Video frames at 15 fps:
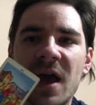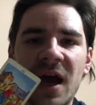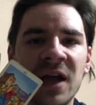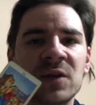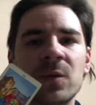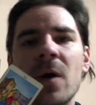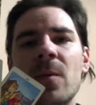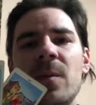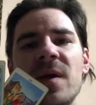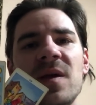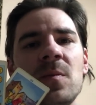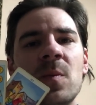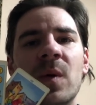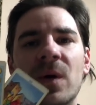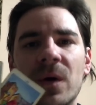It will be
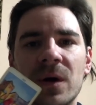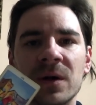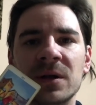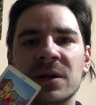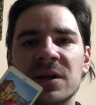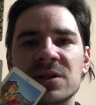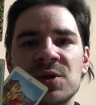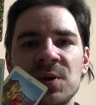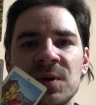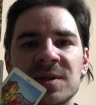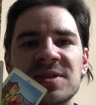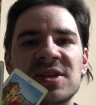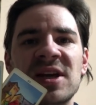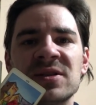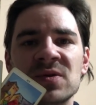important that you
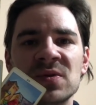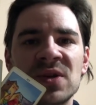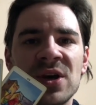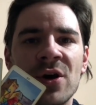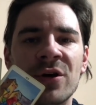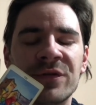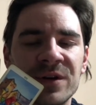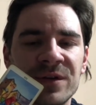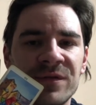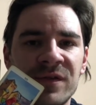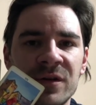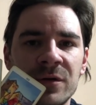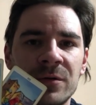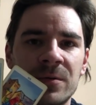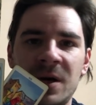attend to the
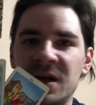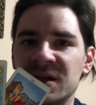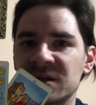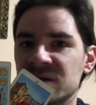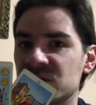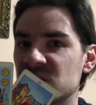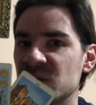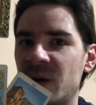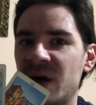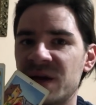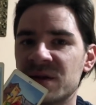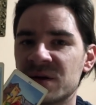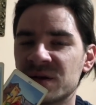overview rather than to the minor